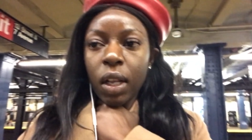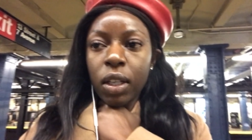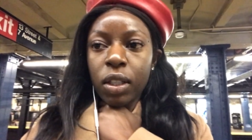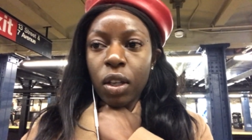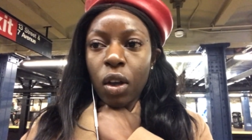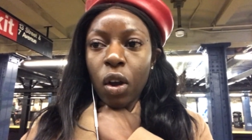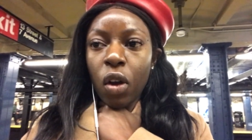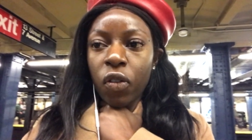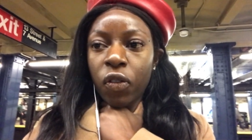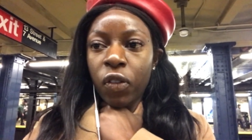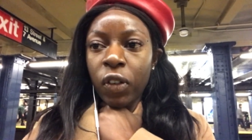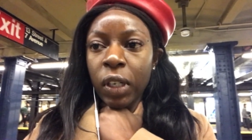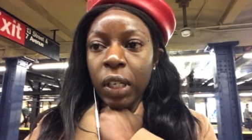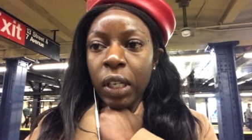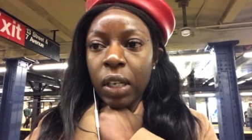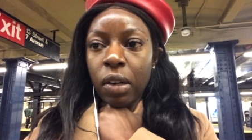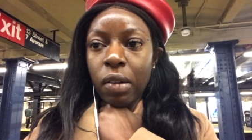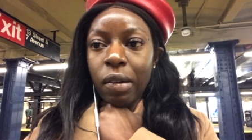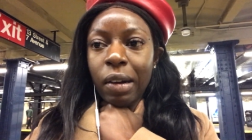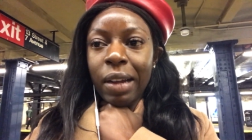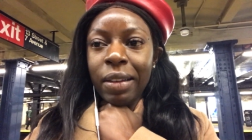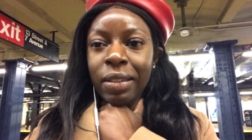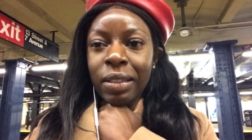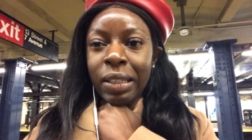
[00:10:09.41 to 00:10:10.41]
So hopefully it
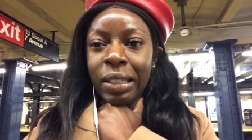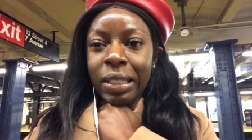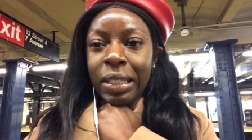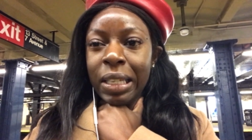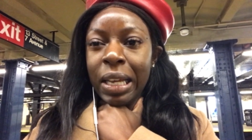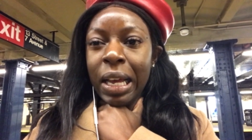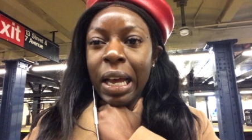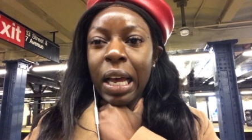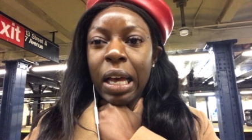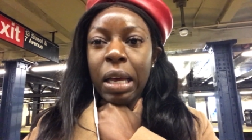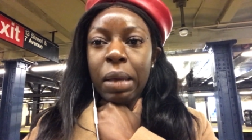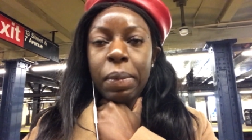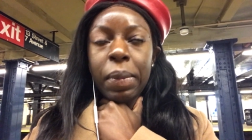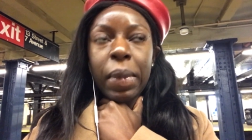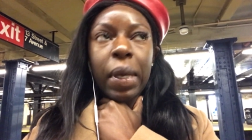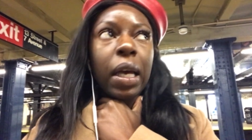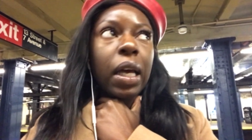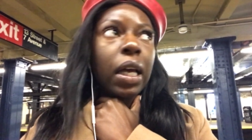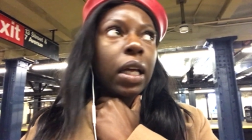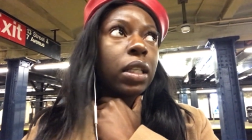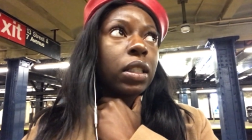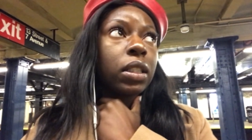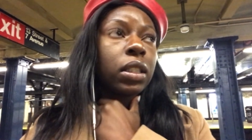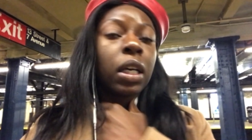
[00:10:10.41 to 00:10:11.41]
arrives on time
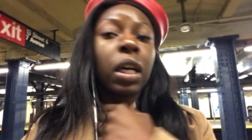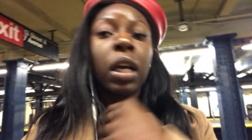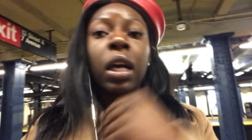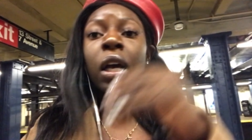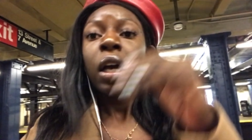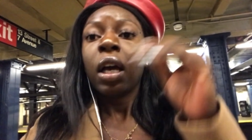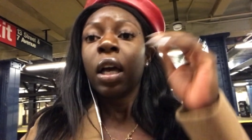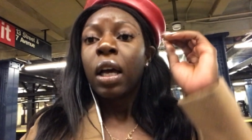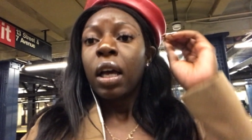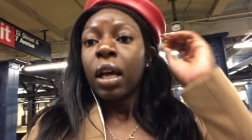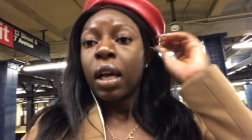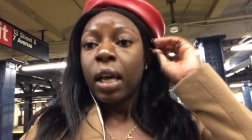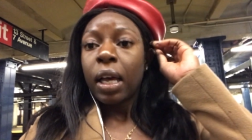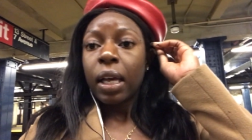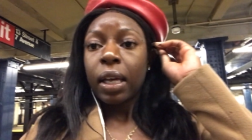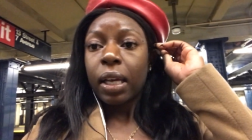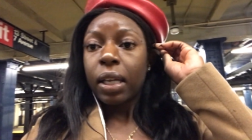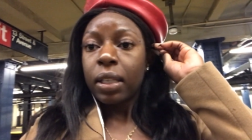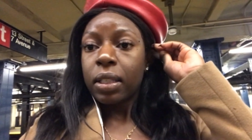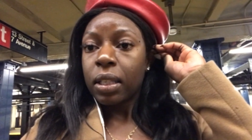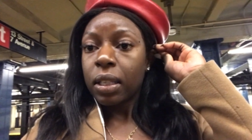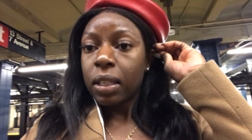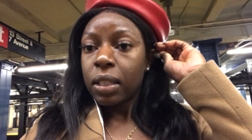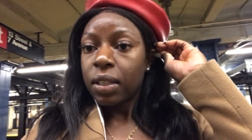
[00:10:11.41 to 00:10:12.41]
and I
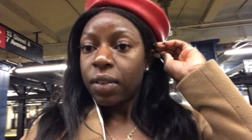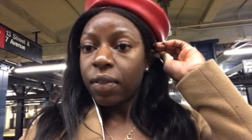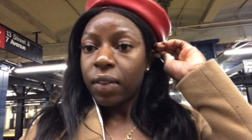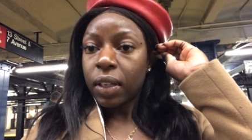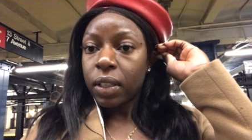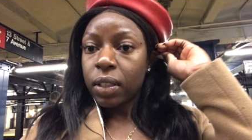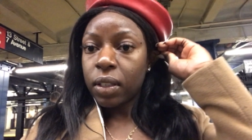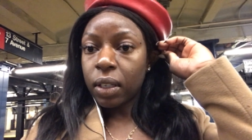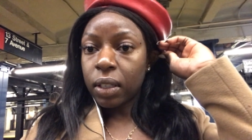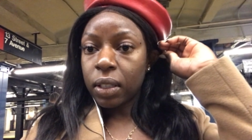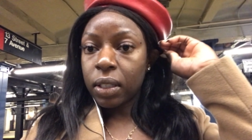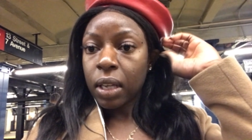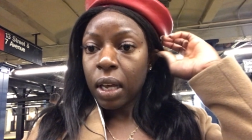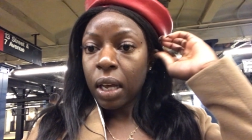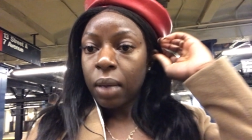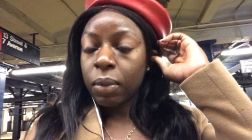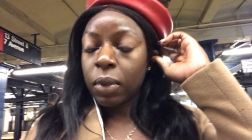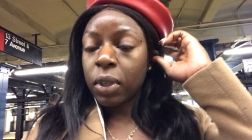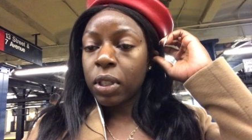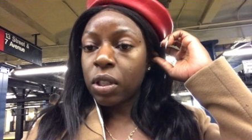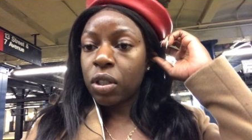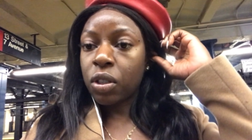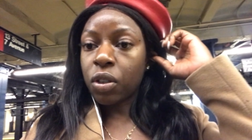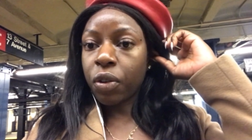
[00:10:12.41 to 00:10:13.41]
get to this event on
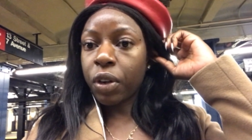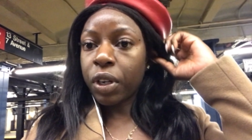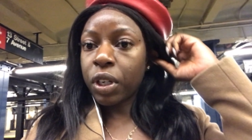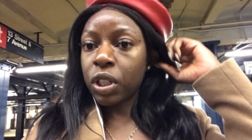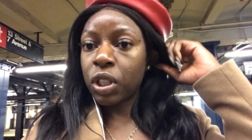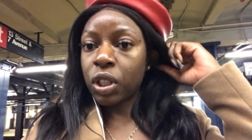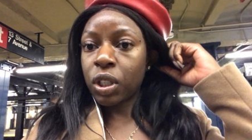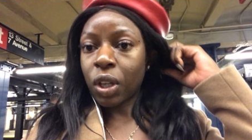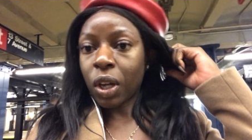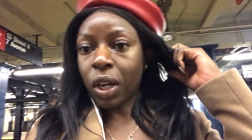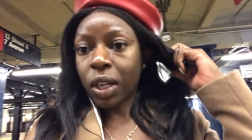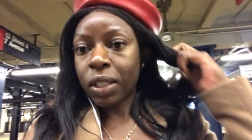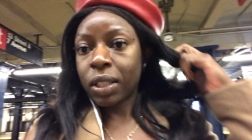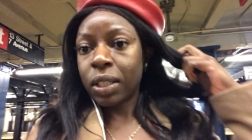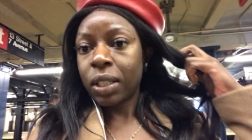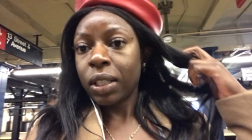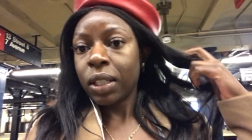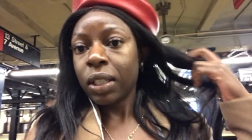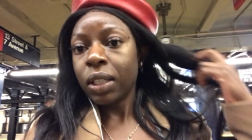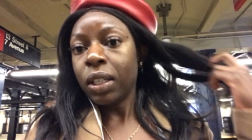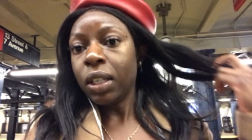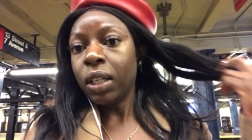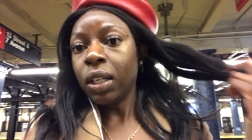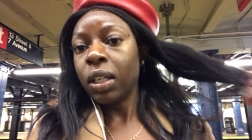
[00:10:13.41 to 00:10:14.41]
time because it's already
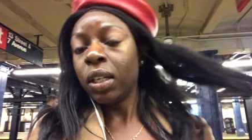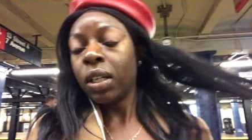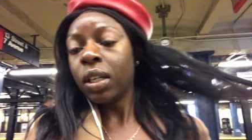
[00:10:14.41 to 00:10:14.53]
started.